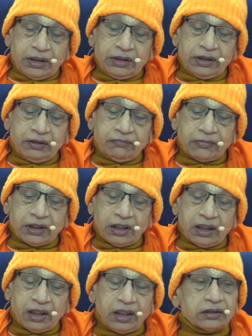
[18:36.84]

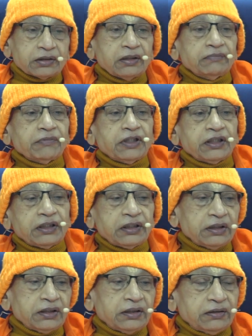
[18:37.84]
Yanmanaha
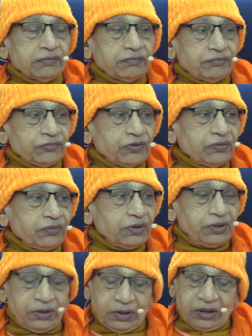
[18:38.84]
tanmayaha. So,
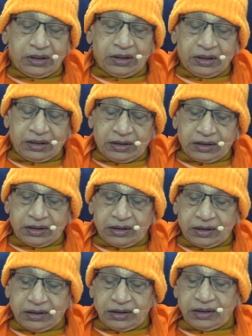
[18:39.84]

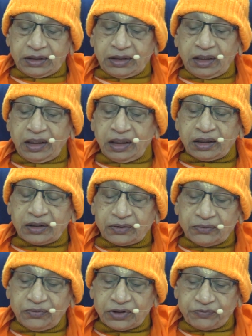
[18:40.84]
yatha
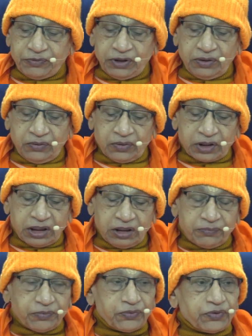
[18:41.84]
kratuhu asmin
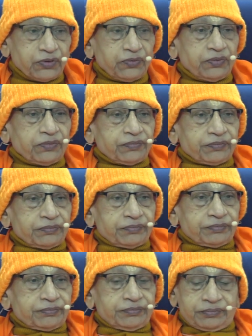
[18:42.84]
loke purusho
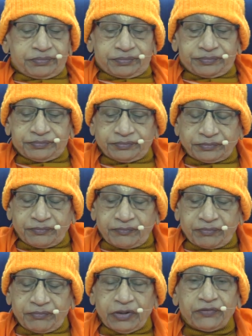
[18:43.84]

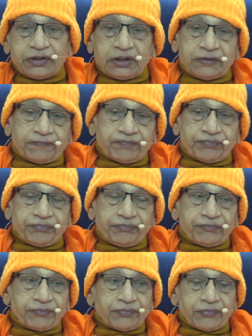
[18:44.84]
bhavati.
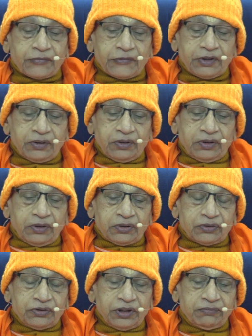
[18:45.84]

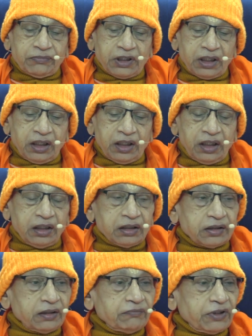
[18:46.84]
So, yanmanaha
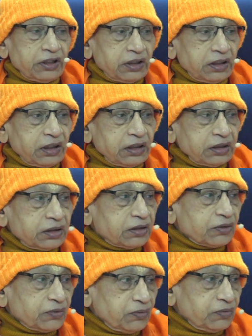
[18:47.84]
tanmayaha, this is
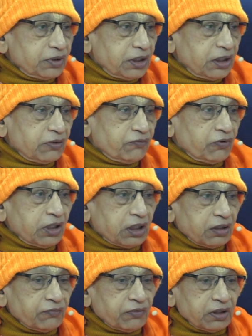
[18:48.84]
a rule that
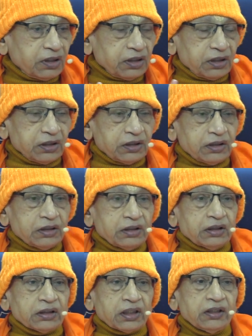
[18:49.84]
whatever
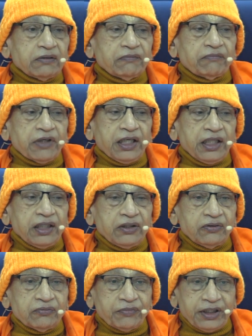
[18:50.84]
kind of mind
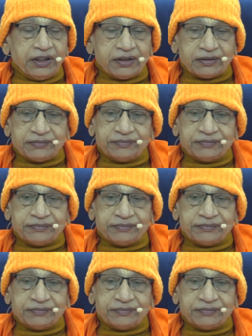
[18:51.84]
you make,